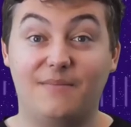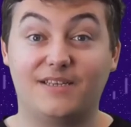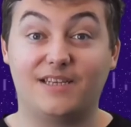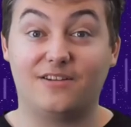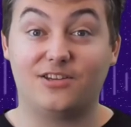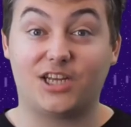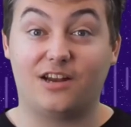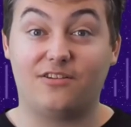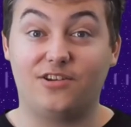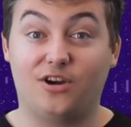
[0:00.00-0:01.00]
name is Aaron
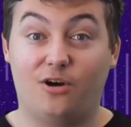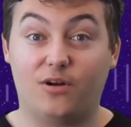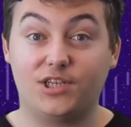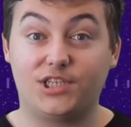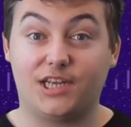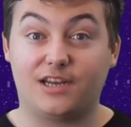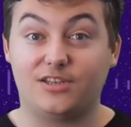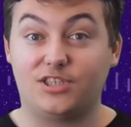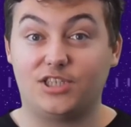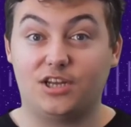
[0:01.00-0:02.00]
Challoner and you're watching
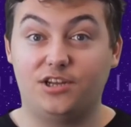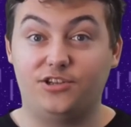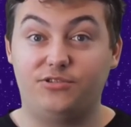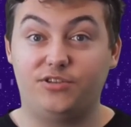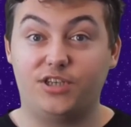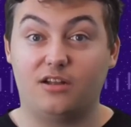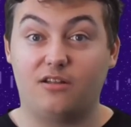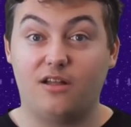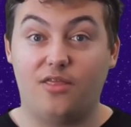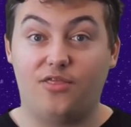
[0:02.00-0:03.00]
Coast Shy YouTube
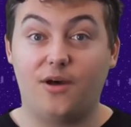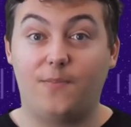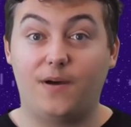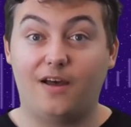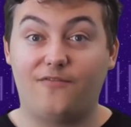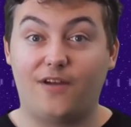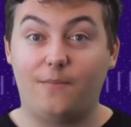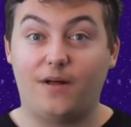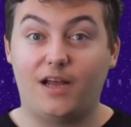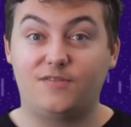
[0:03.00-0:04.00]
channel, the
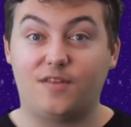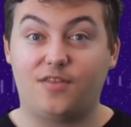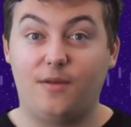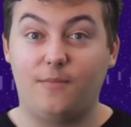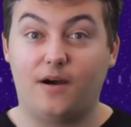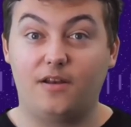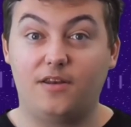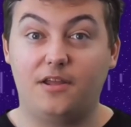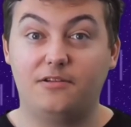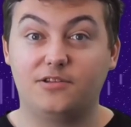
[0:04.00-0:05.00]
perfect place for theme
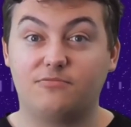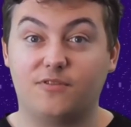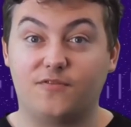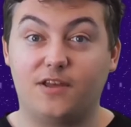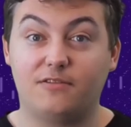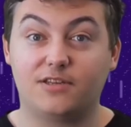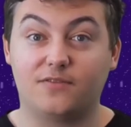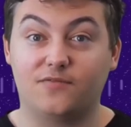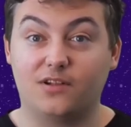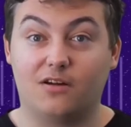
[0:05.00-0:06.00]
park news,
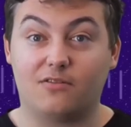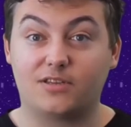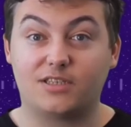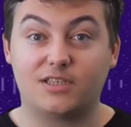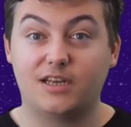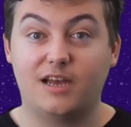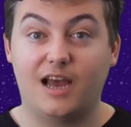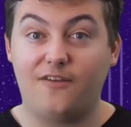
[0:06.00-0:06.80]
reviews and vlogs.